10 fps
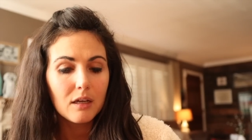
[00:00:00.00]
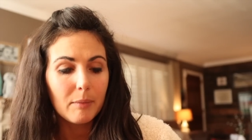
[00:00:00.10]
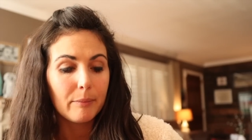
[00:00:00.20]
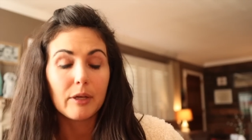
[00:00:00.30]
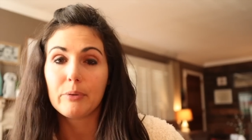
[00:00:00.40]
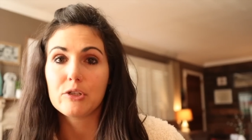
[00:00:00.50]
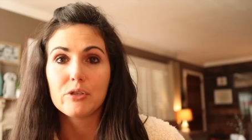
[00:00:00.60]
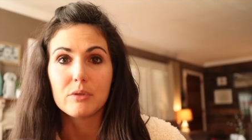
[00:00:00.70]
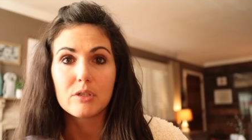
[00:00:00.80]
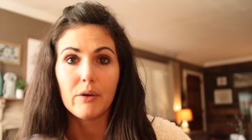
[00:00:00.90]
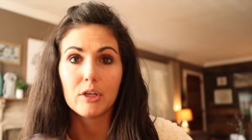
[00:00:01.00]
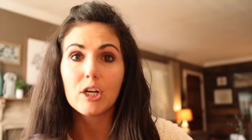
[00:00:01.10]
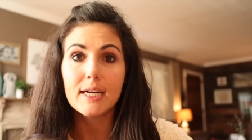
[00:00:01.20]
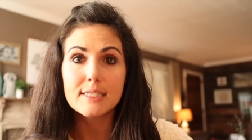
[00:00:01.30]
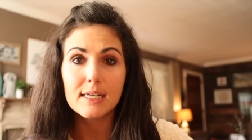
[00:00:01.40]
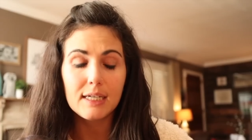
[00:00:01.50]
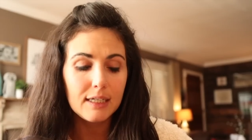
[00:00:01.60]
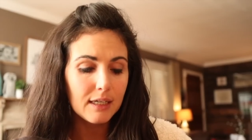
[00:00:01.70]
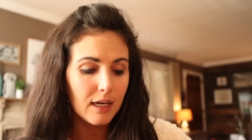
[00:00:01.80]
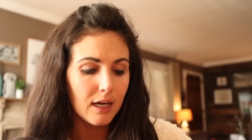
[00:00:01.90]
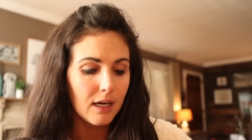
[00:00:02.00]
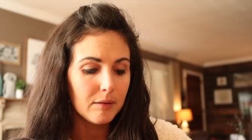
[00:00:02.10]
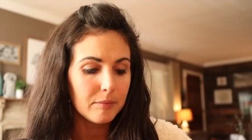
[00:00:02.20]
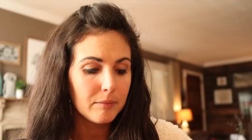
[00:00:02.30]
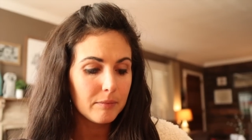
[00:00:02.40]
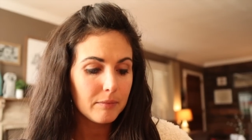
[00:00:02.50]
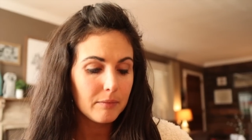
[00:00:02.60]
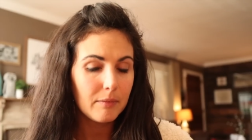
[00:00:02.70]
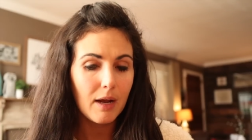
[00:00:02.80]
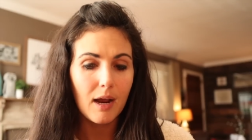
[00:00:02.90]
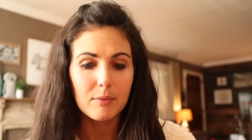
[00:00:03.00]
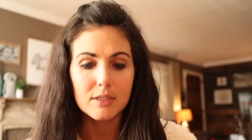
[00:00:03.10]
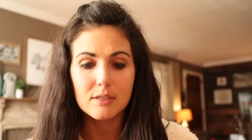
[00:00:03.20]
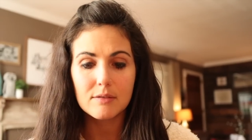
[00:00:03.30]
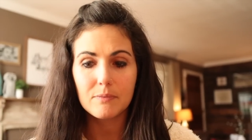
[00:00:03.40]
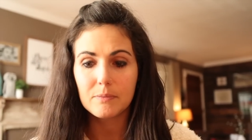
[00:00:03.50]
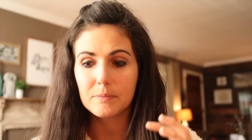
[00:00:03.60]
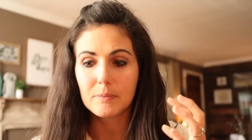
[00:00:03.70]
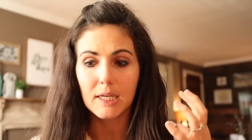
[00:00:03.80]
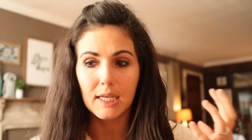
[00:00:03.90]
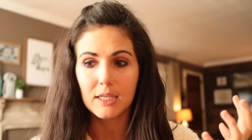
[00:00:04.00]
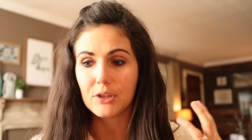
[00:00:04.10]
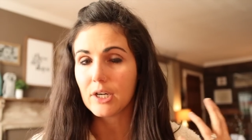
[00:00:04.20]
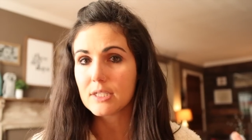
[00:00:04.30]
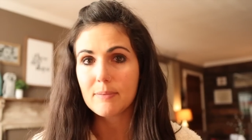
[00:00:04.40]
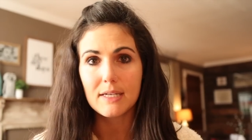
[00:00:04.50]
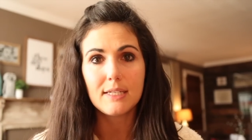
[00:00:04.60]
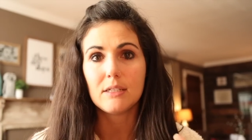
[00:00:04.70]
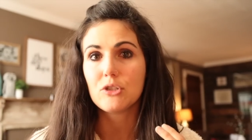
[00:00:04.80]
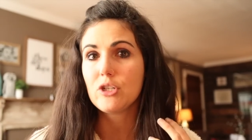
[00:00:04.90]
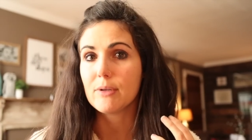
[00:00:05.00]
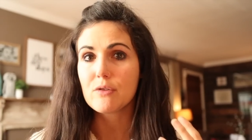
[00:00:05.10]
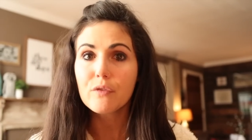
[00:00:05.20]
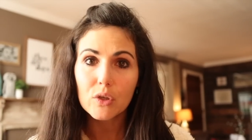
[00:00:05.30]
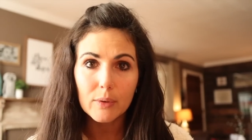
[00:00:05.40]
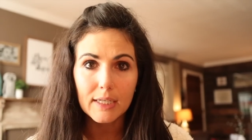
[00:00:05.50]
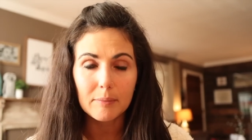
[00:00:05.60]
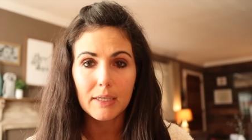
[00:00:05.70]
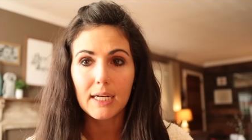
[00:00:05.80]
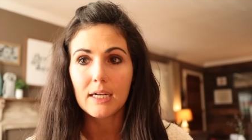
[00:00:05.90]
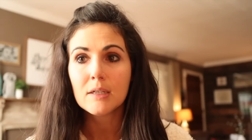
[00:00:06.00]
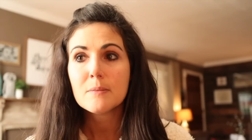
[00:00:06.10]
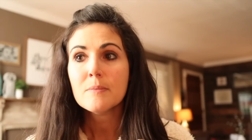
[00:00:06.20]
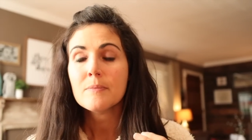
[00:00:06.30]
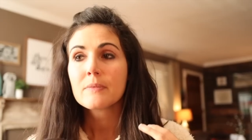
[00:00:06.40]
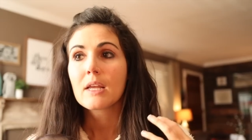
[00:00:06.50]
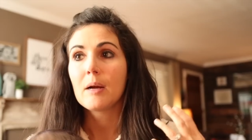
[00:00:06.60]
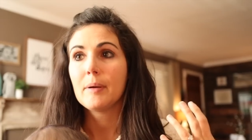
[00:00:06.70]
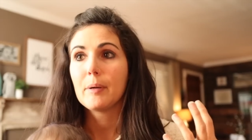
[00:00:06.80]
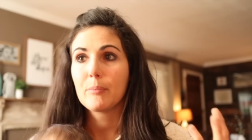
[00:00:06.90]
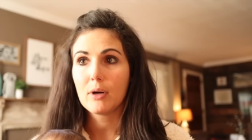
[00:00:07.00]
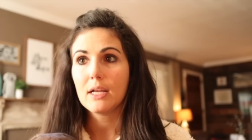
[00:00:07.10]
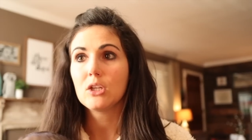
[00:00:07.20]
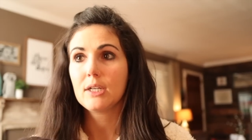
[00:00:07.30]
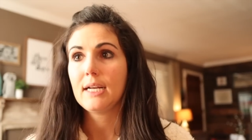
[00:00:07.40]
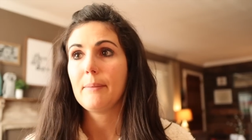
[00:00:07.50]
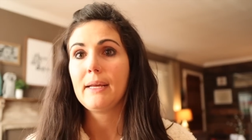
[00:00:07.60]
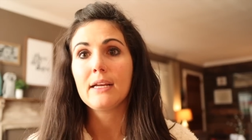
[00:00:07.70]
My blood pressure was going crazy. I was, again, third spacing. There was too much fluid in me. I remember Brett looking at me.